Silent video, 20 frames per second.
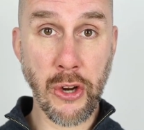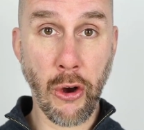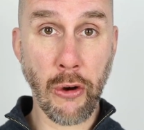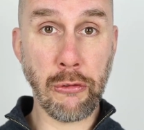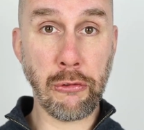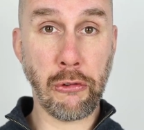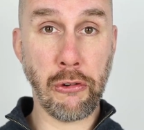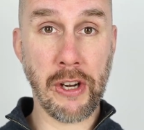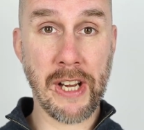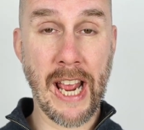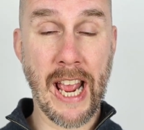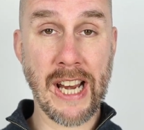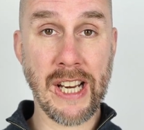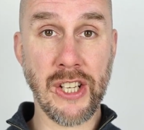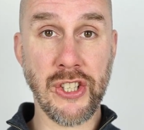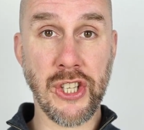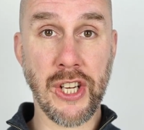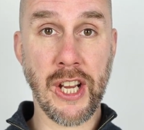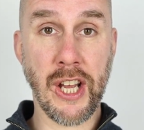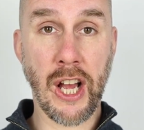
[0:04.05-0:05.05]
off-grid
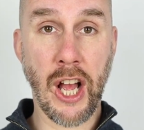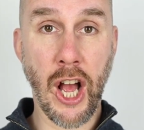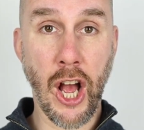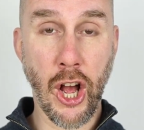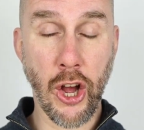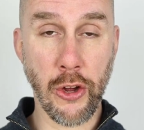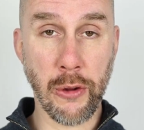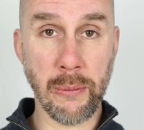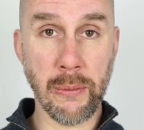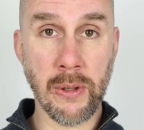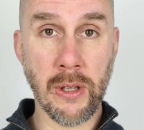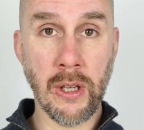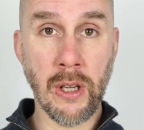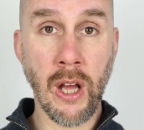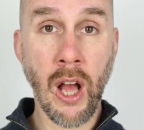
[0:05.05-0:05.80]
energy at home,